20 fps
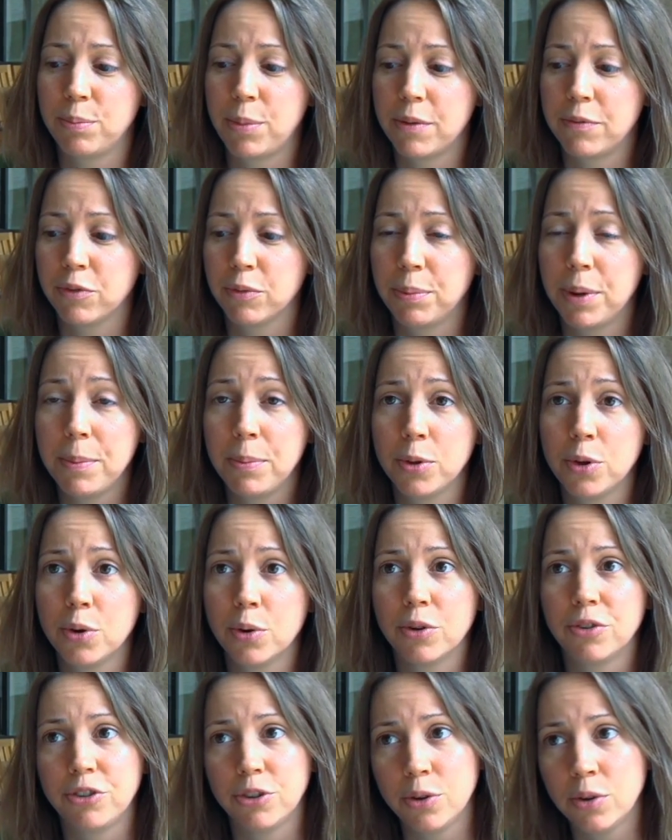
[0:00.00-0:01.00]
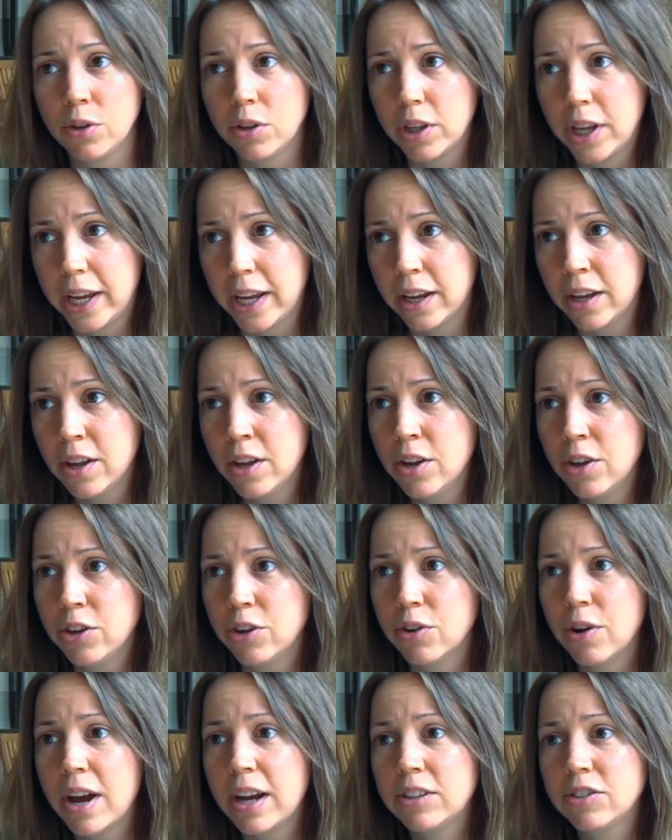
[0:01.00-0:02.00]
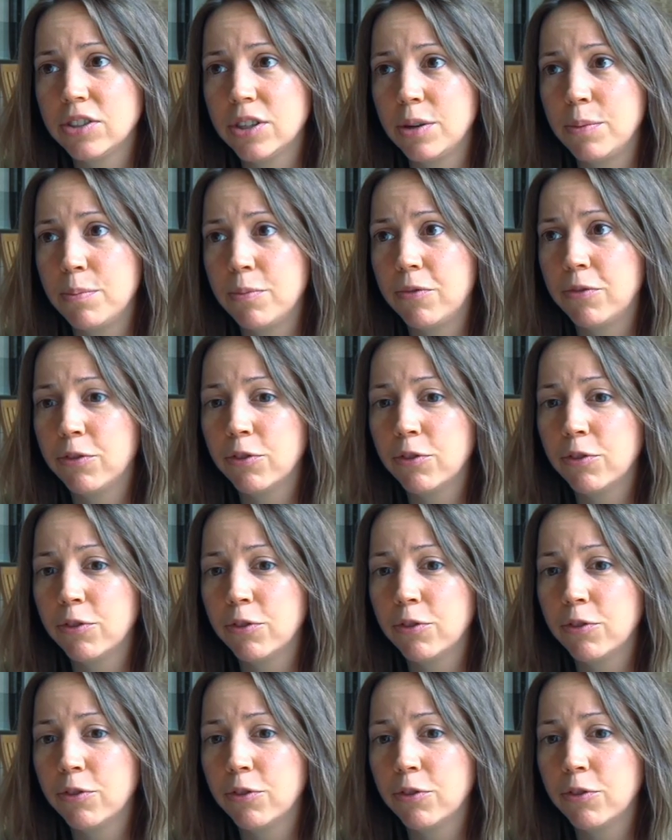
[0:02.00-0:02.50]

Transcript: But for people who are doodling, you're actually